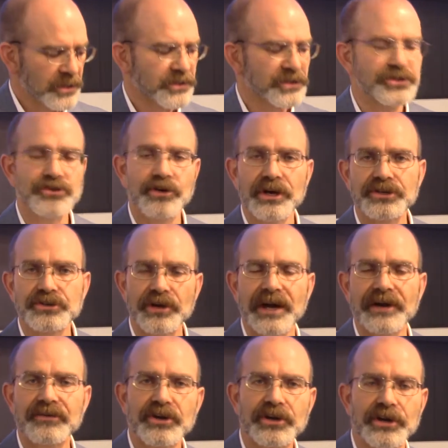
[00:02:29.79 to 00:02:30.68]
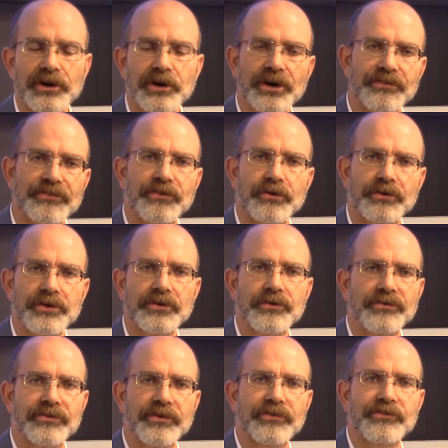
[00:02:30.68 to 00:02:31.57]
the truck driver can also
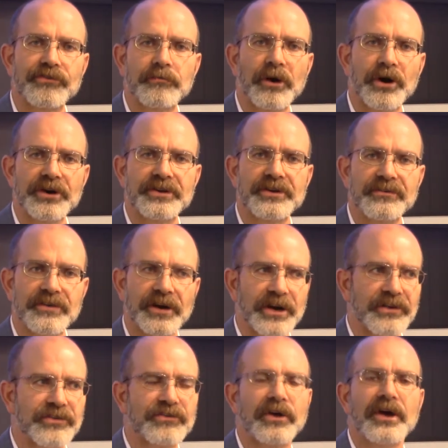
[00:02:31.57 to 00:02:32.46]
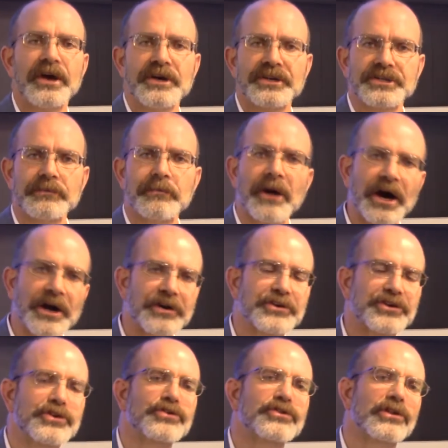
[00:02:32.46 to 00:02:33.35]
use his smart device to
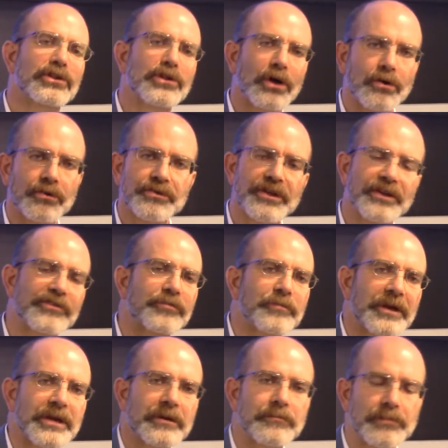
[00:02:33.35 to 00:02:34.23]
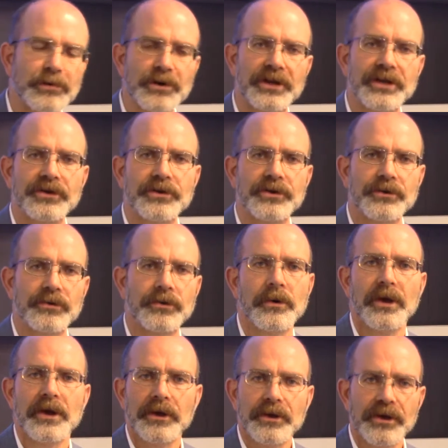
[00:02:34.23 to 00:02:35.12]
monitor the load that's being put into
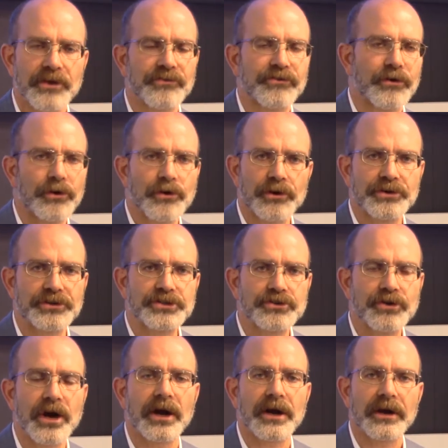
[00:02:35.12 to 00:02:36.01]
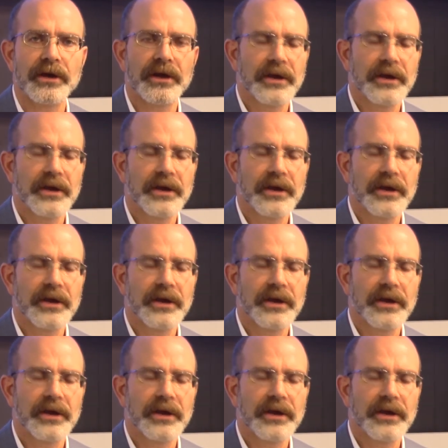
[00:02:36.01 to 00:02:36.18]
his or her truck.